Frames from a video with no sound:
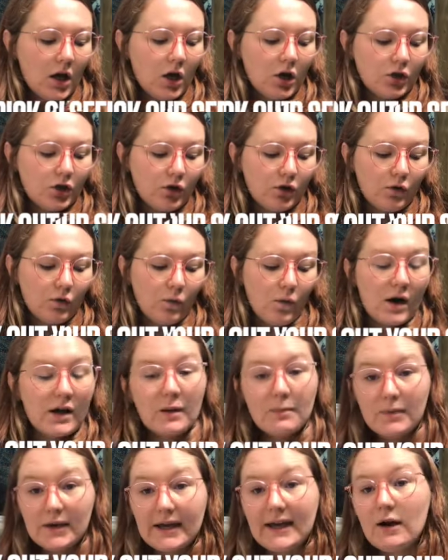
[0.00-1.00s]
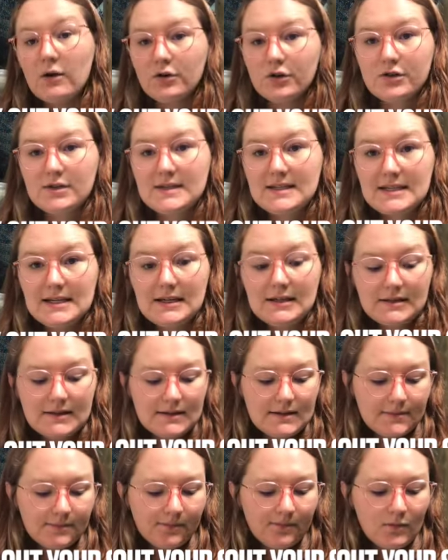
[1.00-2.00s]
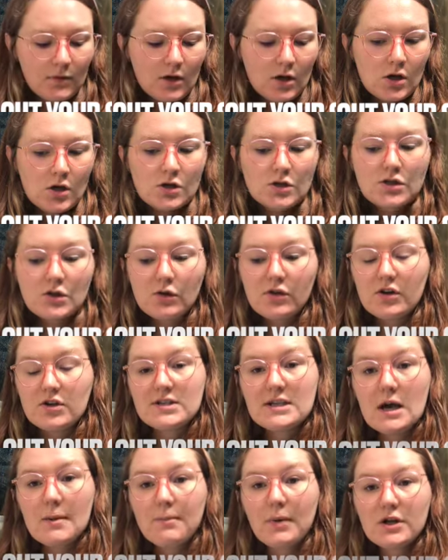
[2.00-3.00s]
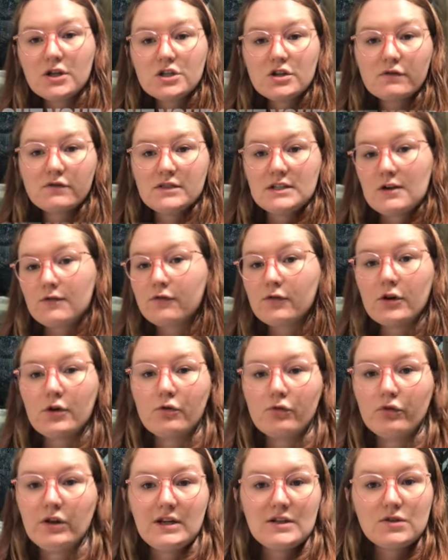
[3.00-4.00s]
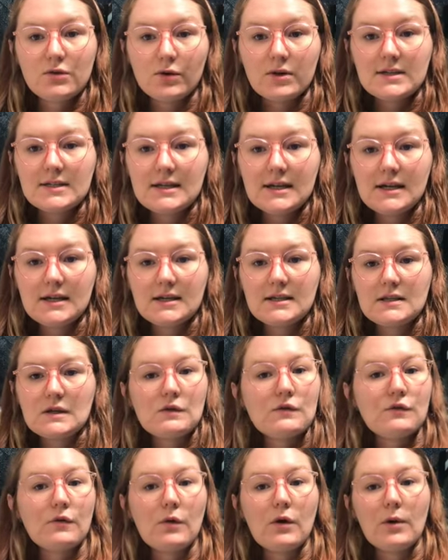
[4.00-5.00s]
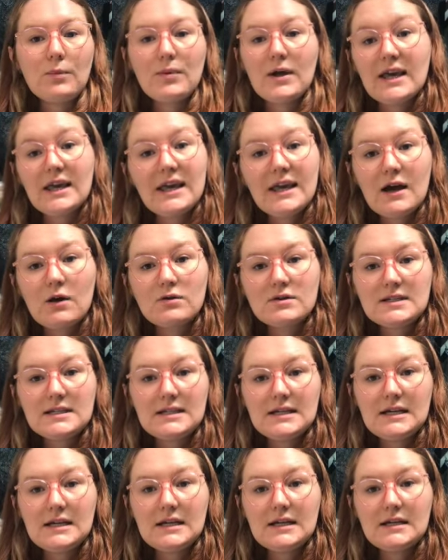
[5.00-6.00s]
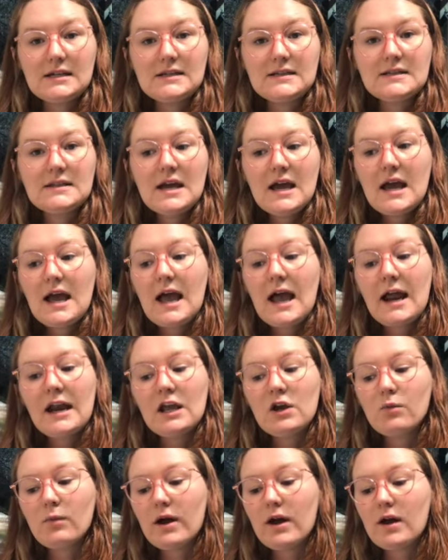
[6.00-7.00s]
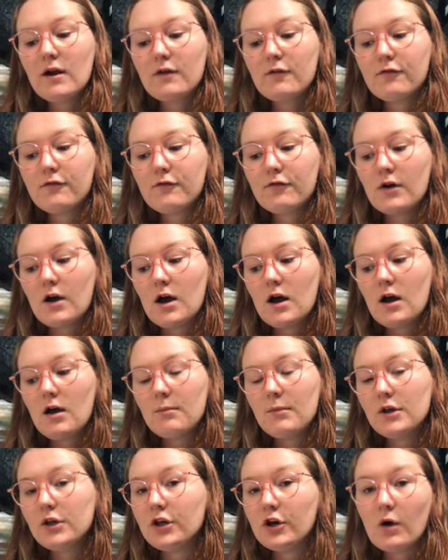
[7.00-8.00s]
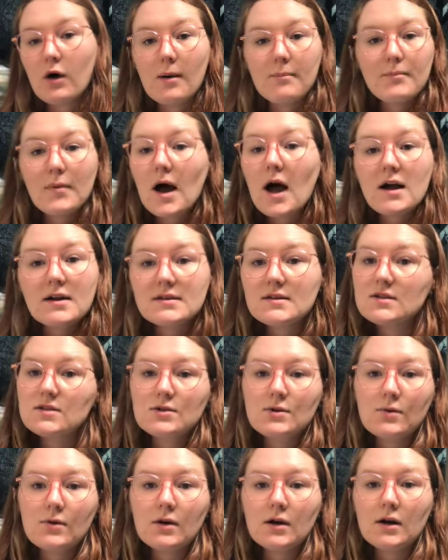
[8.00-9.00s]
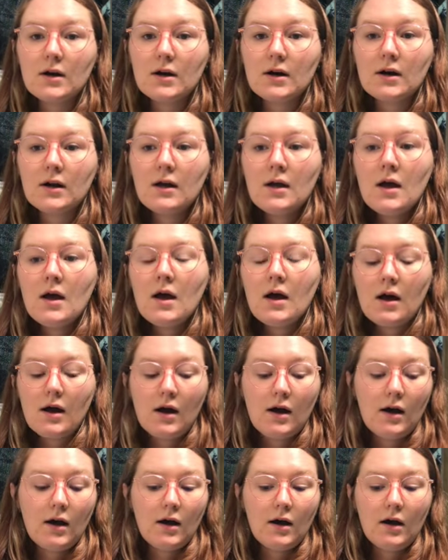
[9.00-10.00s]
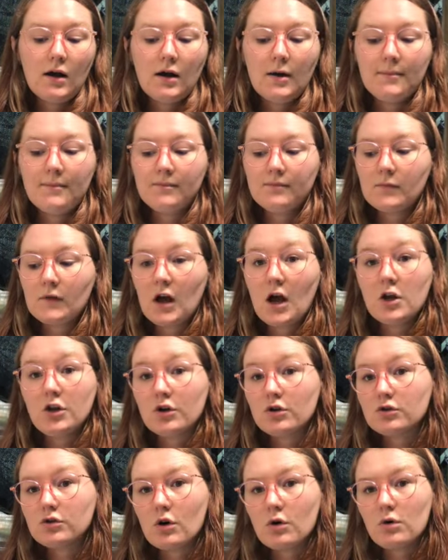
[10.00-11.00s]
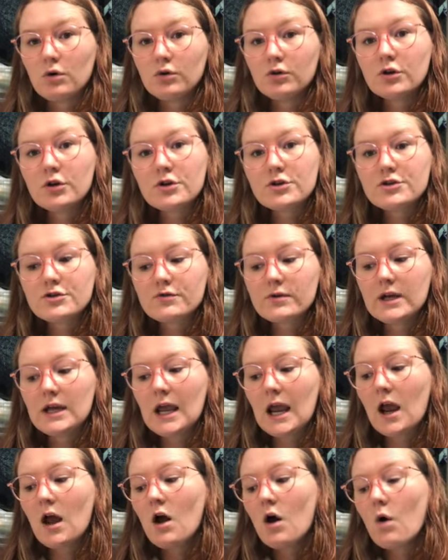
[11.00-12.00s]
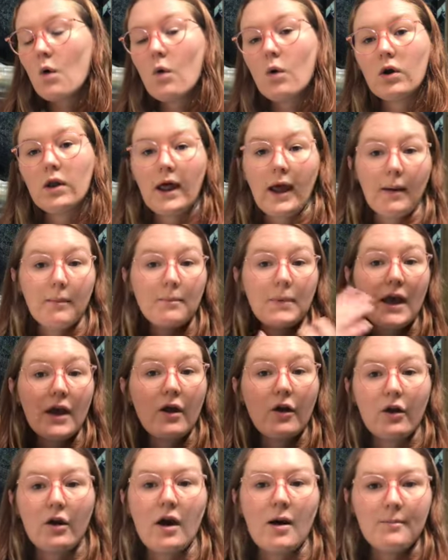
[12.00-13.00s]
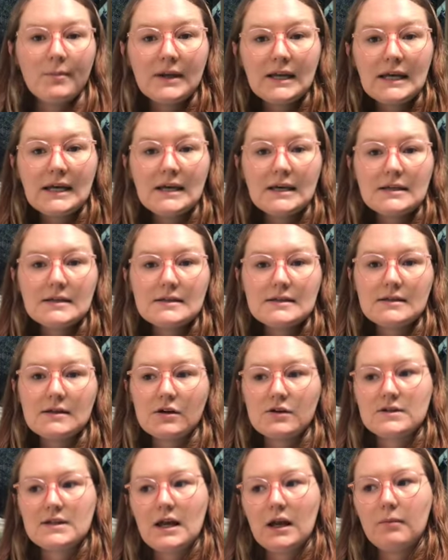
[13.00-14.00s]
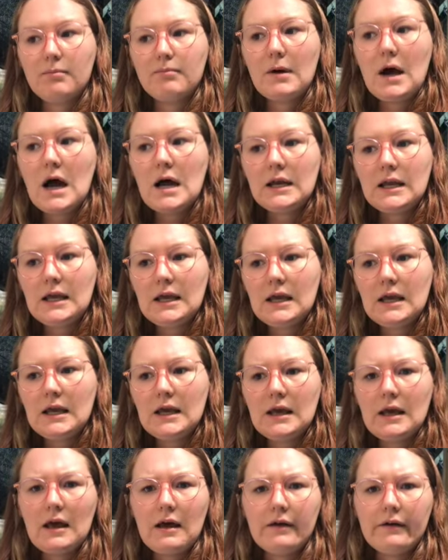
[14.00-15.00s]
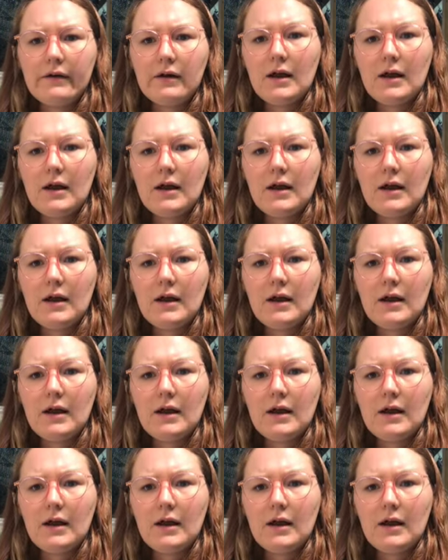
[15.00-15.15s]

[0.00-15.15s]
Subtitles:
you want to pick out your seeds. So there's a bunch of different resources for picking out seeds, anywhere from, a box store, your local nursery, or like bigger companies. There's like Bonnie and